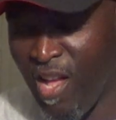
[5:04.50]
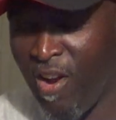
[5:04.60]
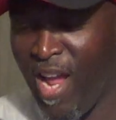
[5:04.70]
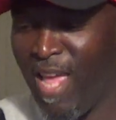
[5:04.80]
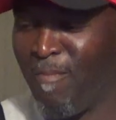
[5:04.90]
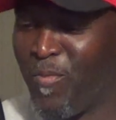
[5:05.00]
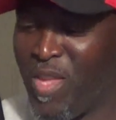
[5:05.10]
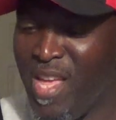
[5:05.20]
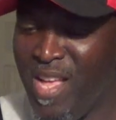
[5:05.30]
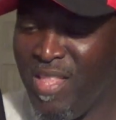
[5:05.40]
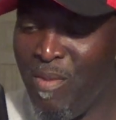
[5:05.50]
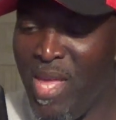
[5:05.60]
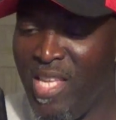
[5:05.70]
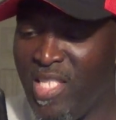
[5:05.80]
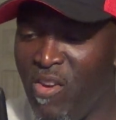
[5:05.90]
All right. The
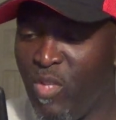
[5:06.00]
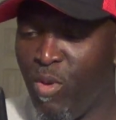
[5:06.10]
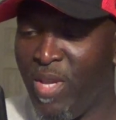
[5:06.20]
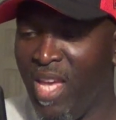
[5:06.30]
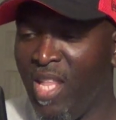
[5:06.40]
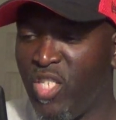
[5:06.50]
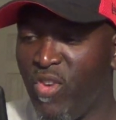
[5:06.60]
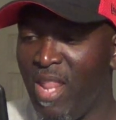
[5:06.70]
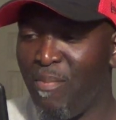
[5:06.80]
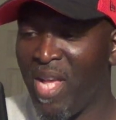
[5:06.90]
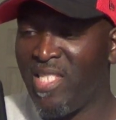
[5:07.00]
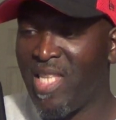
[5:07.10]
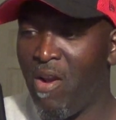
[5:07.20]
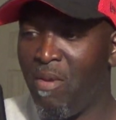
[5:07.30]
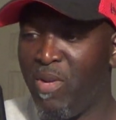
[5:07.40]
miniseries will be illustrated by
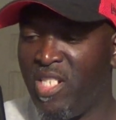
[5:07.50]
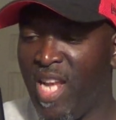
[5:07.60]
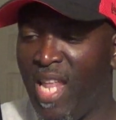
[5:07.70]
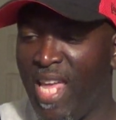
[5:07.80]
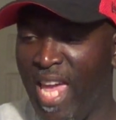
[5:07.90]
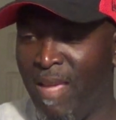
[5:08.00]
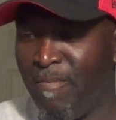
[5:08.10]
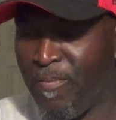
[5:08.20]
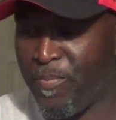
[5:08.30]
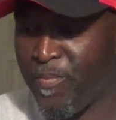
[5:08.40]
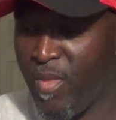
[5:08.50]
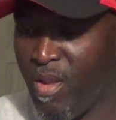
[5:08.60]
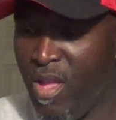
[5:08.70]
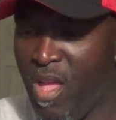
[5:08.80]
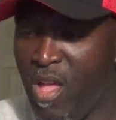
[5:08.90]
Sarah Pacelli.
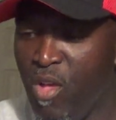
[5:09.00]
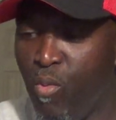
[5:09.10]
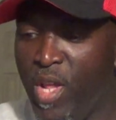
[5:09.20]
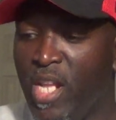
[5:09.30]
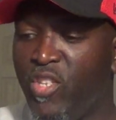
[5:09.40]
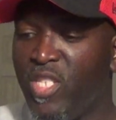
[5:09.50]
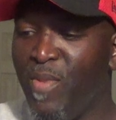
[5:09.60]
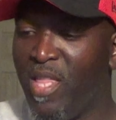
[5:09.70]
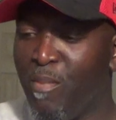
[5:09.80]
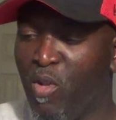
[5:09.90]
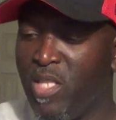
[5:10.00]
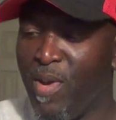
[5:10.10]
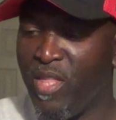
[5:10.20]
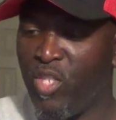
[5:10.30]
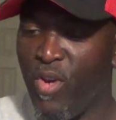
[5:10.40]
What interests me the most
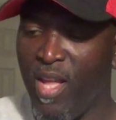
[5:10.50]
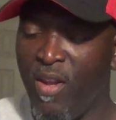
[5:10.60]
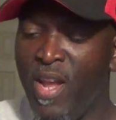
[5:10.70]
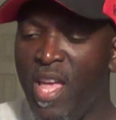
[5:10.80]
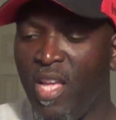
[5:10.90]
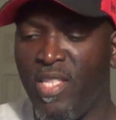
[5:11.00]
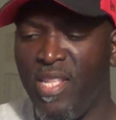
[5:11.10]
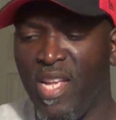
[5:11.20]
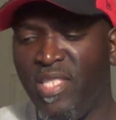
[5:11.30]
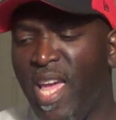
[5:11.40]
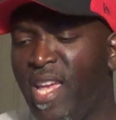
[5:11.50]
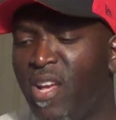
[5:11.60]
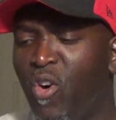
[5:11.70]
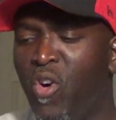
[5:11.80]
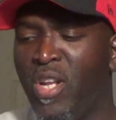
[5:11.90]
about the trailer is that they're
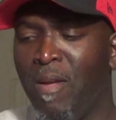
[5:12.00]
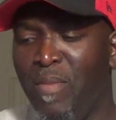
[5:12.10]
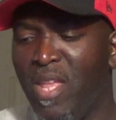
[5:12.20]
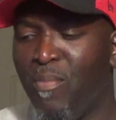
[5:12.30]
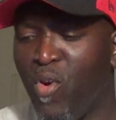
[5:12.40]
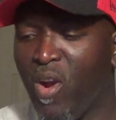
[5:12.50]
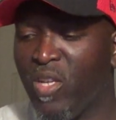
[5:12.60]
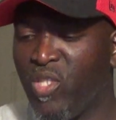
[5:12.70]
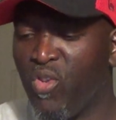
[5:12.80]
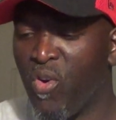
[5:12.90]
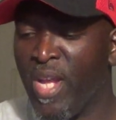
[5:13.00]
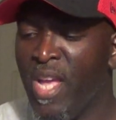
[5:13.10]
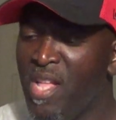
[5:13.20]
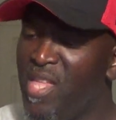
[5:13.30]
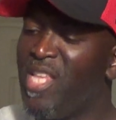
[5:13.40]
taking on a Peter Parker story
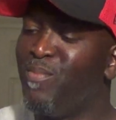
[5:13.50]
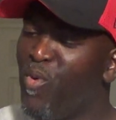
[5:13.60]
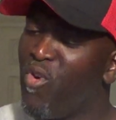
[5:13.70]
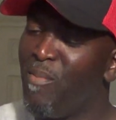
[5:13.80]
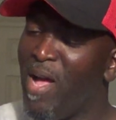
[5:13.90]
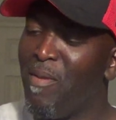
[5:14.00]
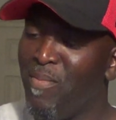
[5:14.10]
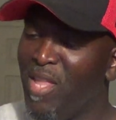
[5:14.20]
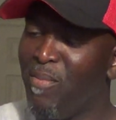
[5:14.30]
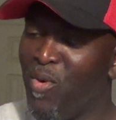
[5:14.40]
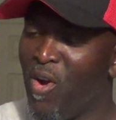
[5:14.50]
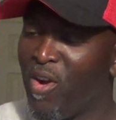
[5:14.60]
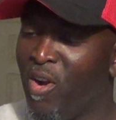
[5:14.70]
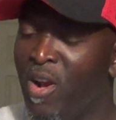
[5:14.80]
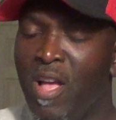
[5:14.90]
that is more about Peter
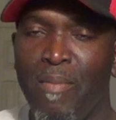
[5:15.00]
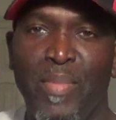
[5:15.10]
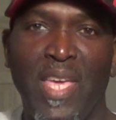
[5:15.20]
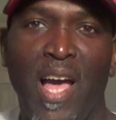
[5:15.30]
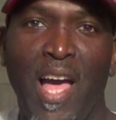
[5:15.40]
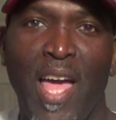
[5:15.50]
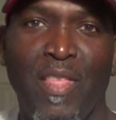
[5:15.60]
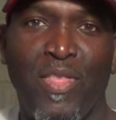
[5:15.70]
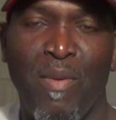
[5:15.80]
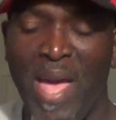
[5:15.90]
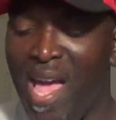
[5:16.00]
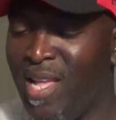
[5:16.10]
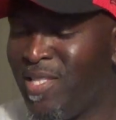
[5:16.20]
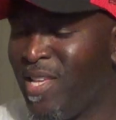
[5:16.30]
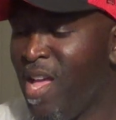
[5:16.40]
Parker behind the
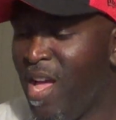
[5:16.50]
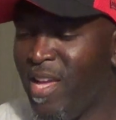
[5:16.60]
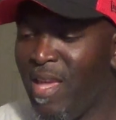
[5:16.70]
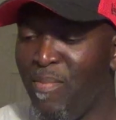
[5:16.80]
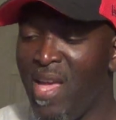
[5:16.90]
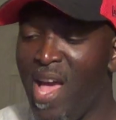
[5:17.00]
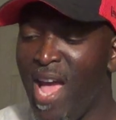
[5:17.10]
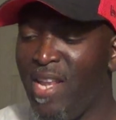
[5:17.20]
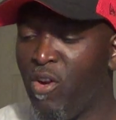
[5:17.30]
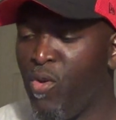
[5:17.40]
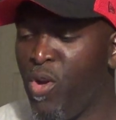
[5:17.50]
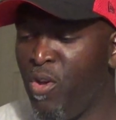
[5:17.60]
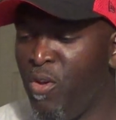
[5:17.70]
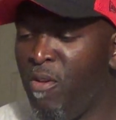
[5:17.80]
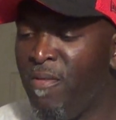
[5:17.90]
mask. I get behind the
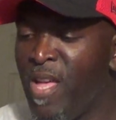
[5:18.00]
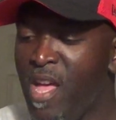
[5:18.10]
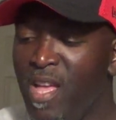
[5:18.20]
groove.